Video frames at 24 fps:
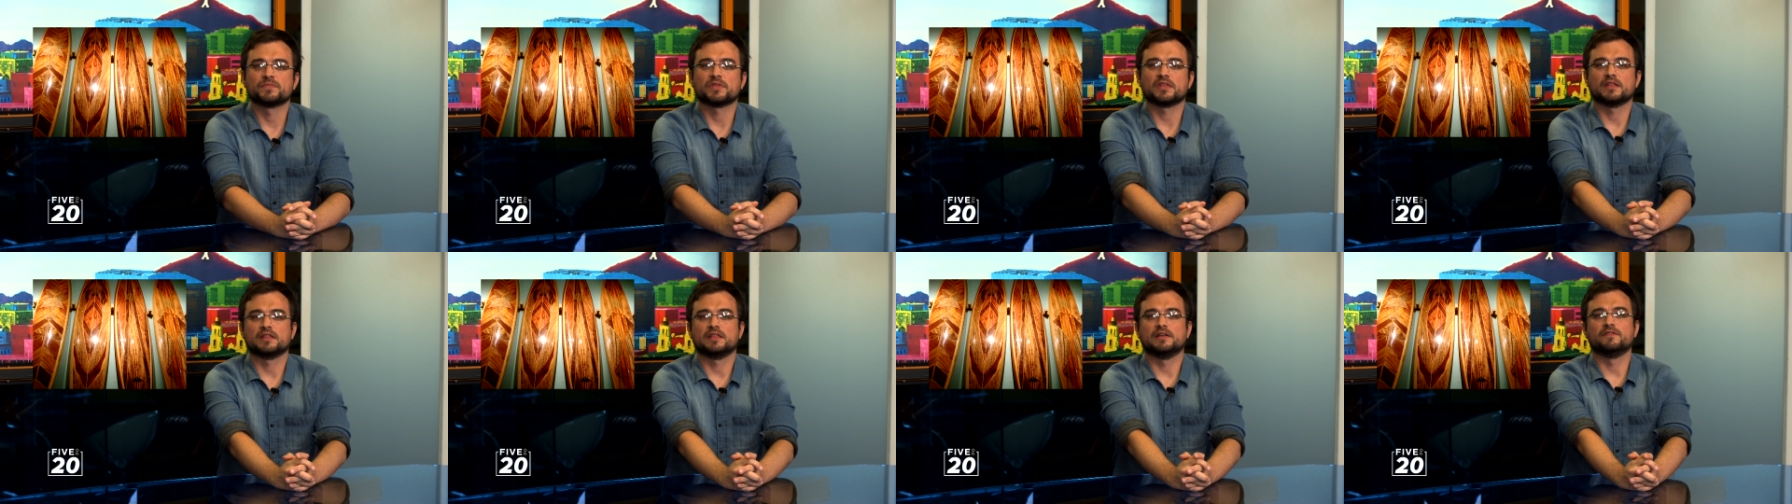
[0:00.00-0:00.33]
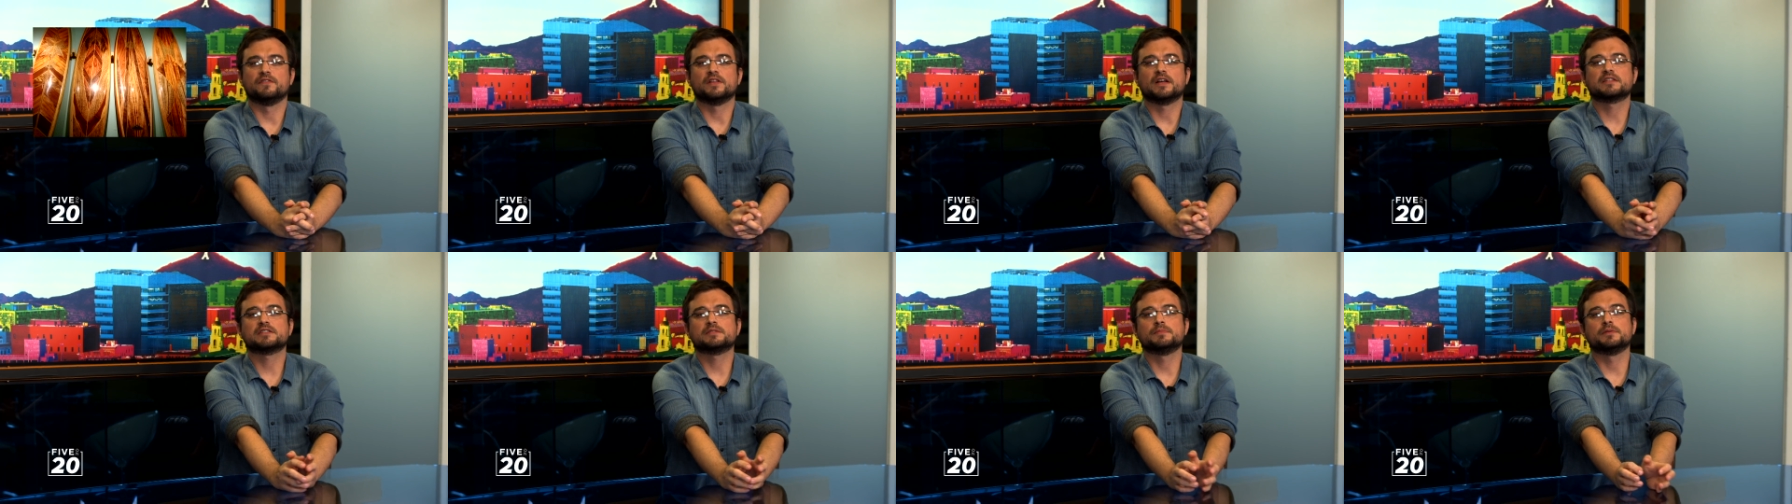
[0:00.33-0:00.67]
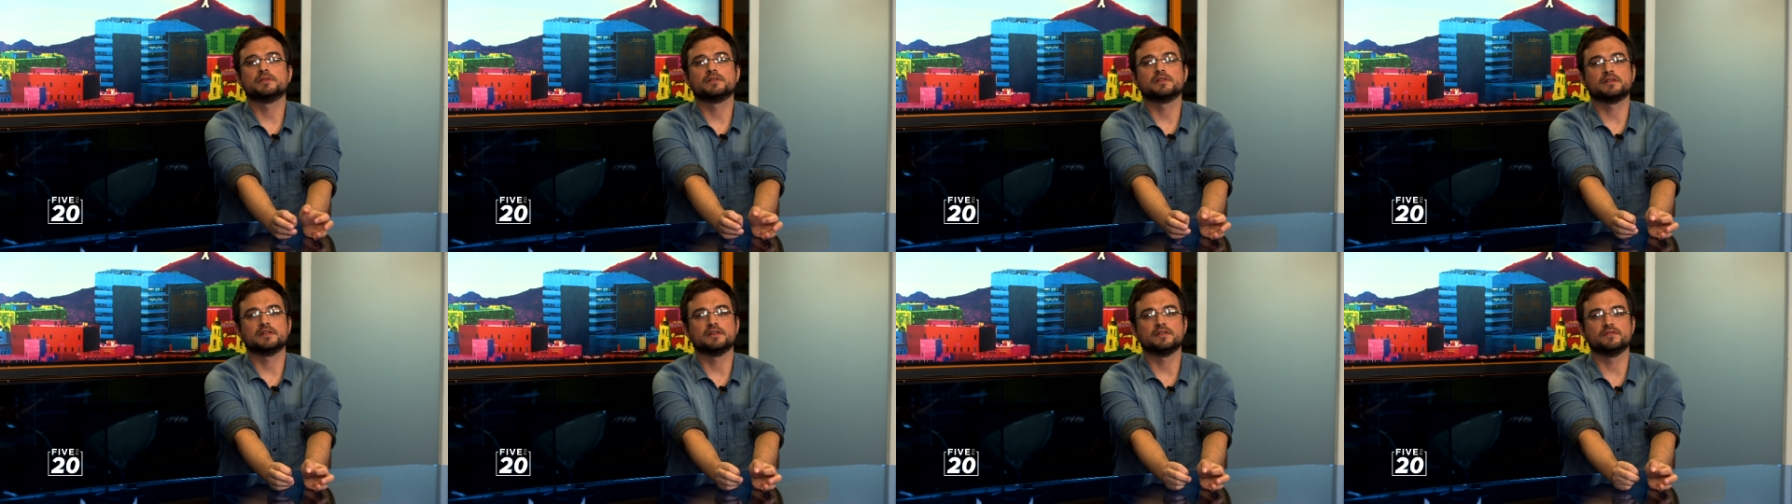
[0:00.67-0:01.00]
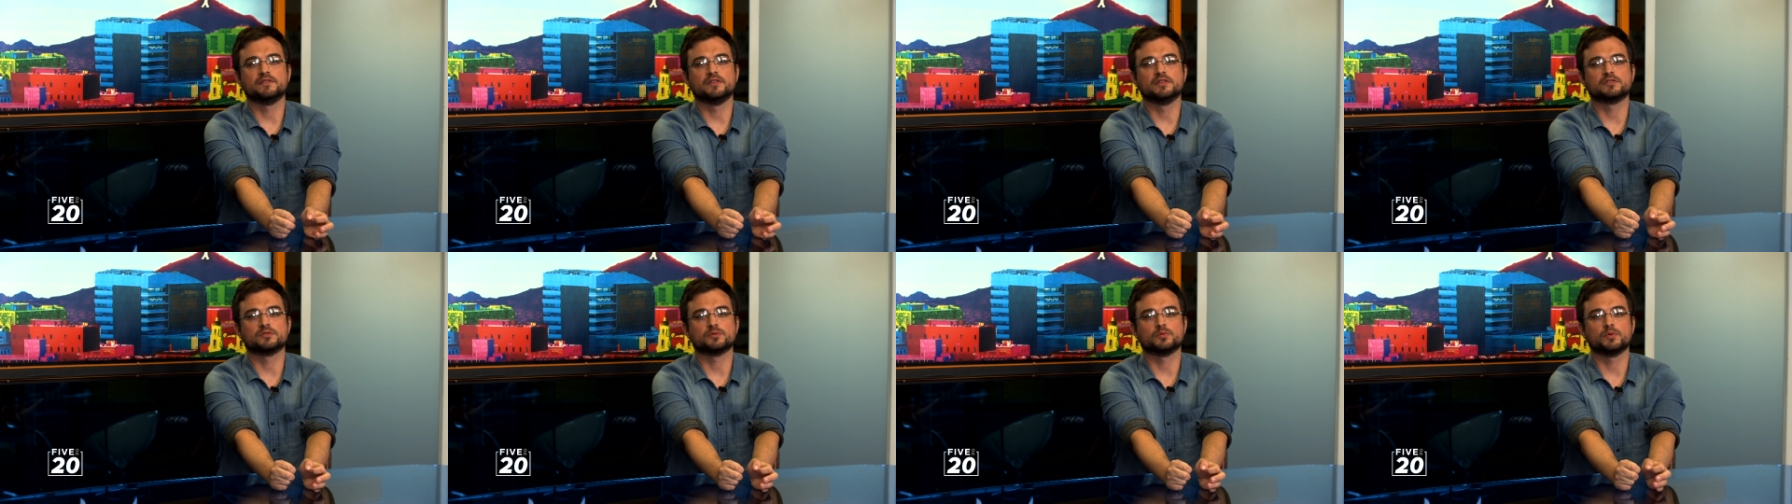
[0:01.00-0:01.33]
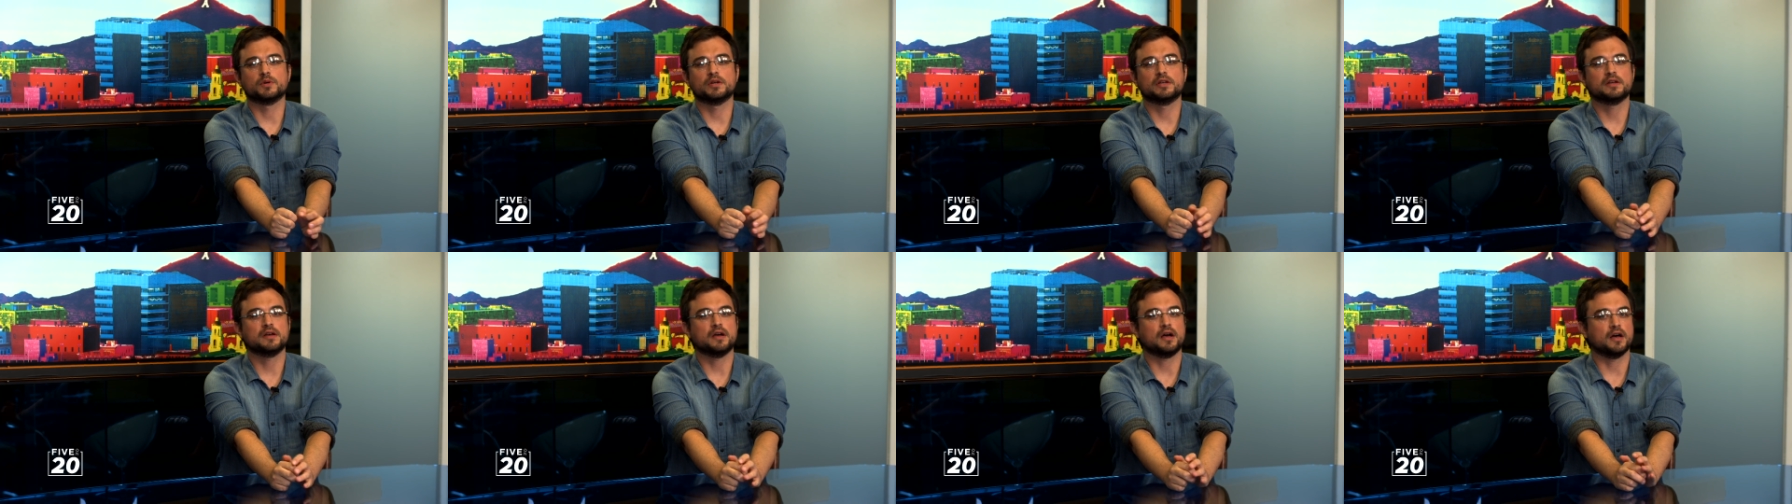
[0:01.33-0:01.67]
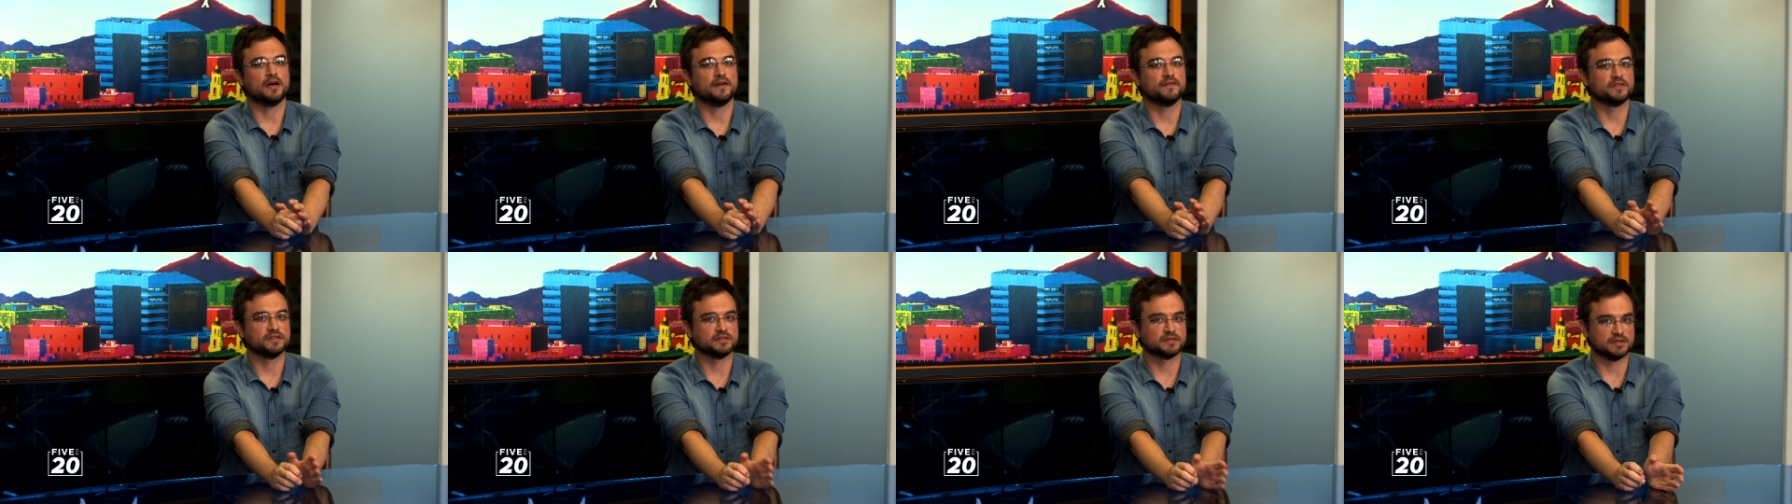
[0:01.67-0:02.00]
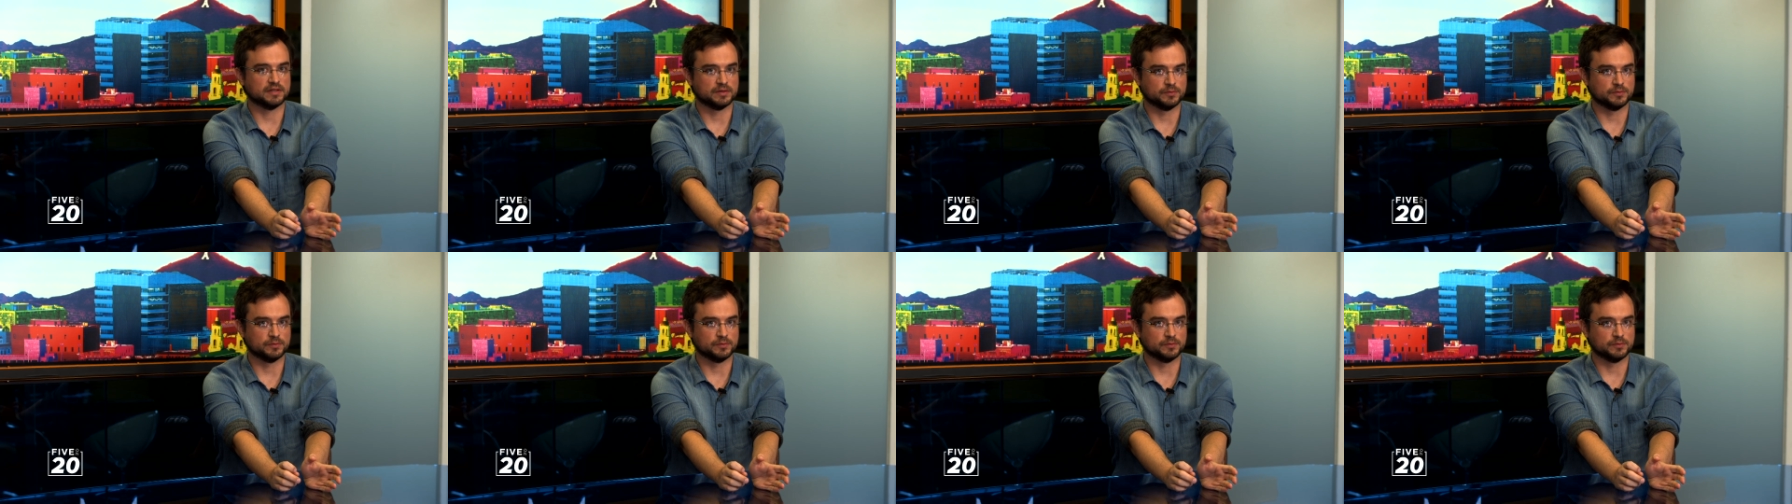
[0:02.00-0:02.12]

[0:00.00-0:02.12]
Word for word: The flexibility of this ring obviously